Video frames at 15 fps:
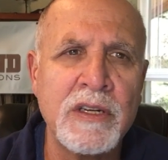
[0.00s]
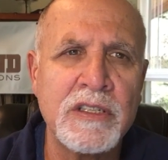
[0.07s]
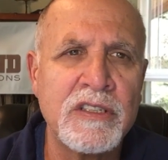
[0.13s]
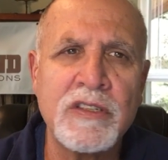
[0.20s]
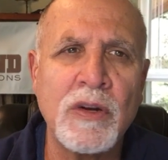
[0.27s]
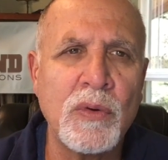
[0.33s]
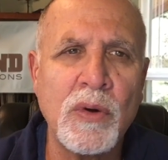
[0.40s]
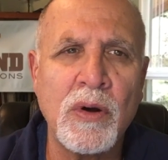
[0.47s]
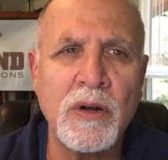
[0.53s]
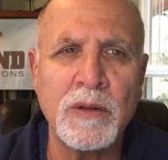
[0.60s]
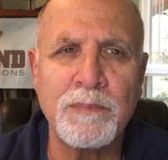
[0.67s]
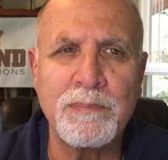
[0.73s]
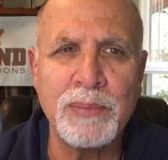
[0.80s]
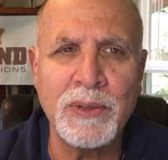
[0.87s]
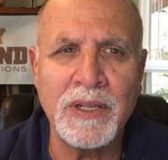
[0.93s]

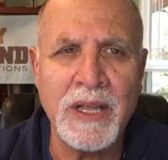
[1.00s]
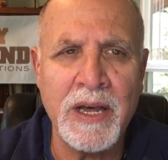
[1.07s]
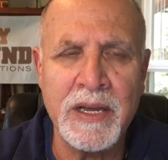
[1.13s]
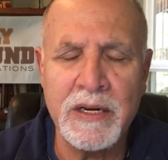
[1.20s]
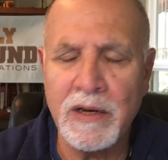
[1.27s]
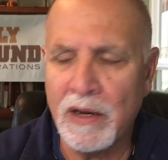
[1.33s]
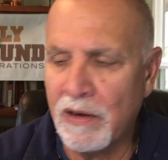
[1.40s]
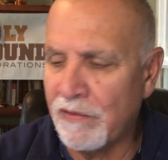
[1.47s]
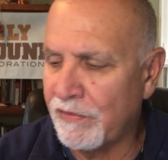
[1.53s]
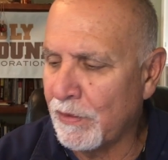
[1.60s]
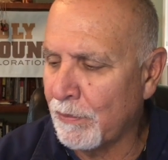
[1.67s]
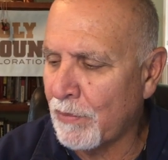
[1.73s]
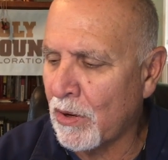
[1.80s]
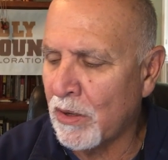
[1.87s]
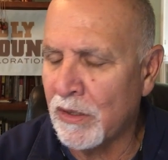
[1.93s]
so-called blood of the
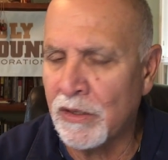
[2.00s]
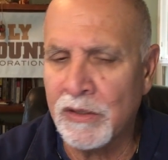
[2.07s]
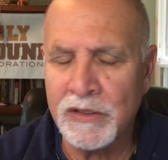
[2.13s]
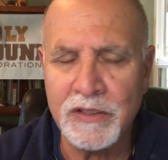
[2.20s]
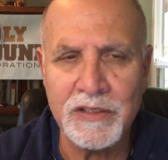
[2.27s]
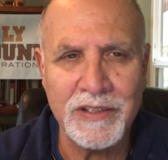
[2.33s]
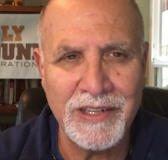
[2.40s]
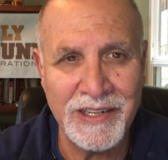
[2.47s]
martyrs.